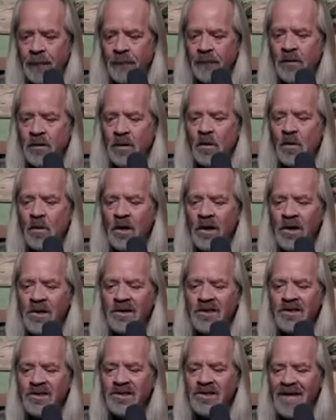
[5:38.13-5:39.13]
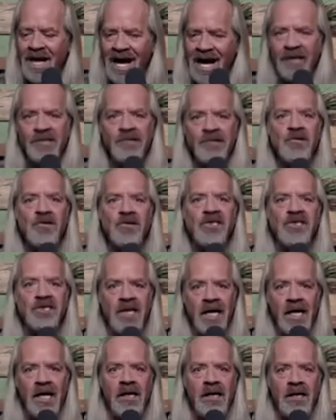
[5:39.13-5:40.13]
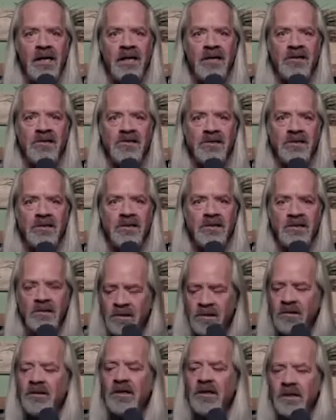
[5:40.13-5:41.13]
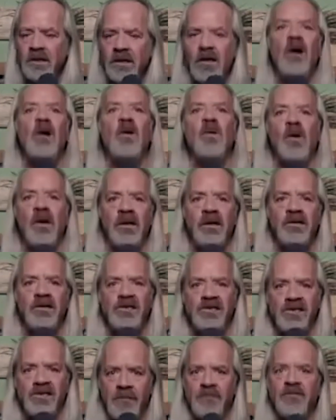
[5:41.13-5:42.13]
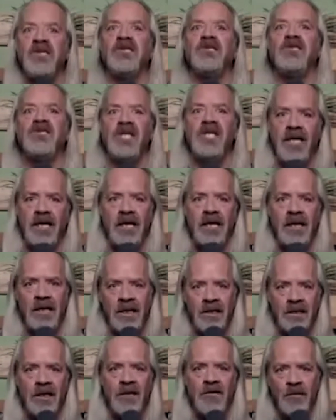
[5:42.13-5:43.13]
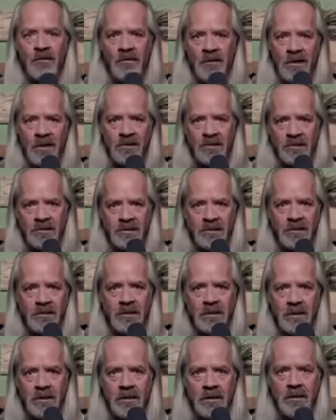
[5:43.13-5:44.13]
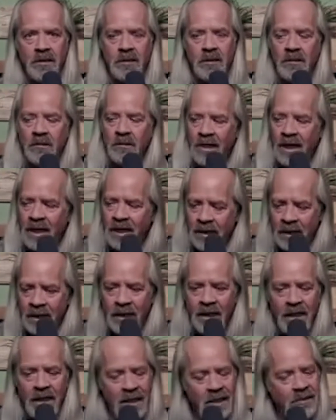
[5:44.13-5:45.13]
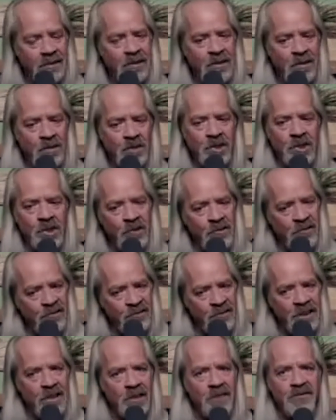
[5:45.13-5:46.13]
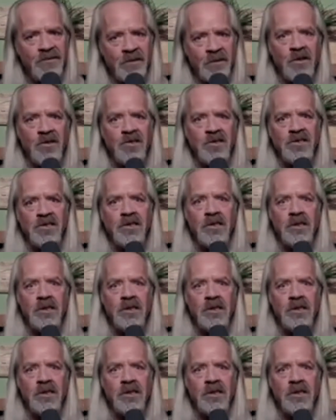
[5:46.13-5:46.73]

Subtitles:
where its natural state is. So you can know when something's taking it in other places, right? And usually you feel it first,